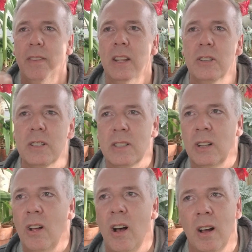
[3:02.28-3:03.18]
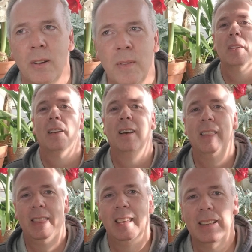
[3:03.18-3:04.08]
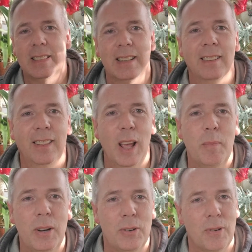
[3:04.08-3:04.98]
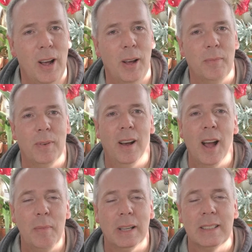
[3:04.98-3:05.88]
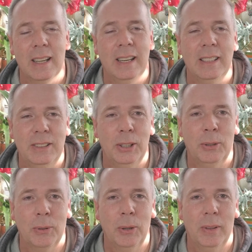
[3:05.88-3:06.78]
inches long. This lemon drop, I'm excited to grow